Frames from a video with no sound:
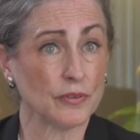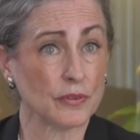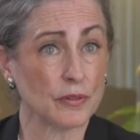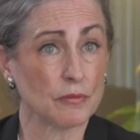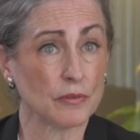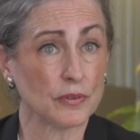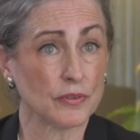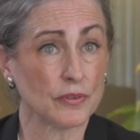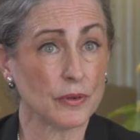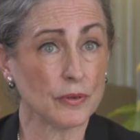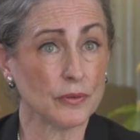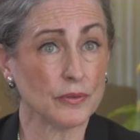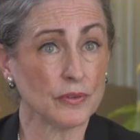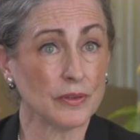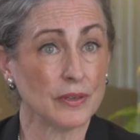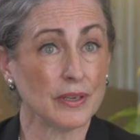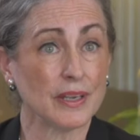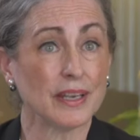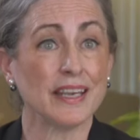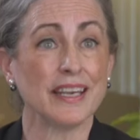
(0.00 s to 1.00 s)
is the result?
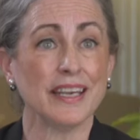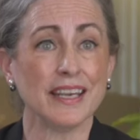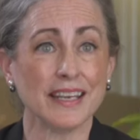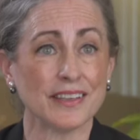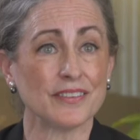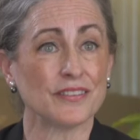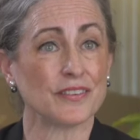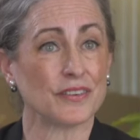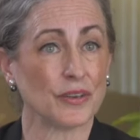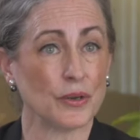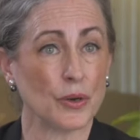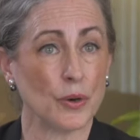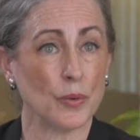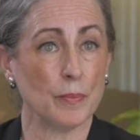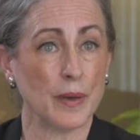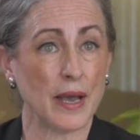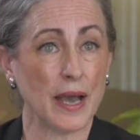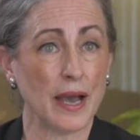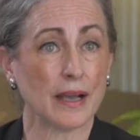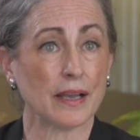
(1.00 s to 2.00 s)
he gets to go
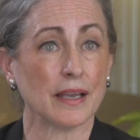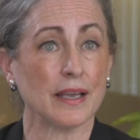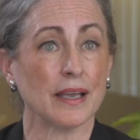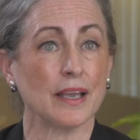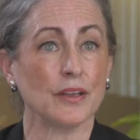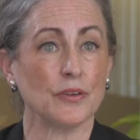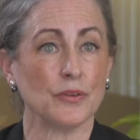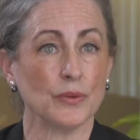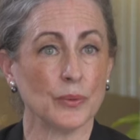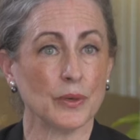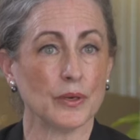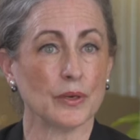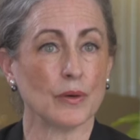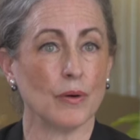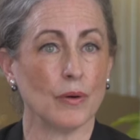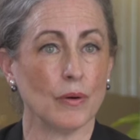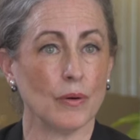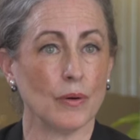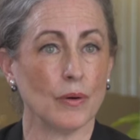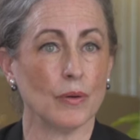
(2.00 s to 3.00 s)
back and do it
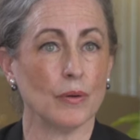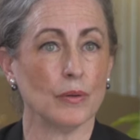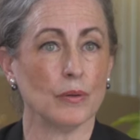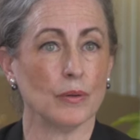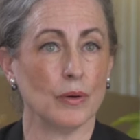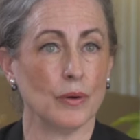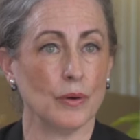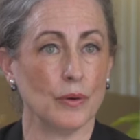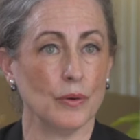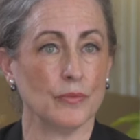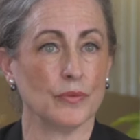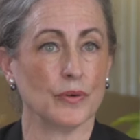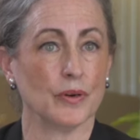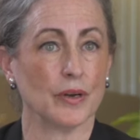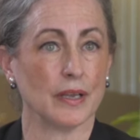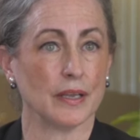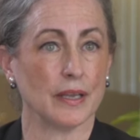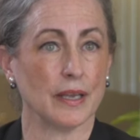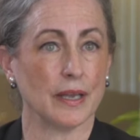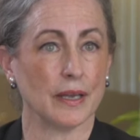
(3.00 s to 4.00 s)
all over
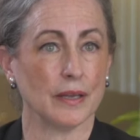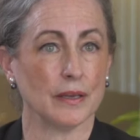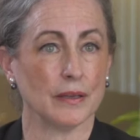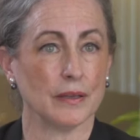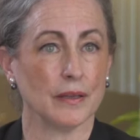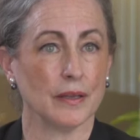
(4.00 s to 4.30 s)
again.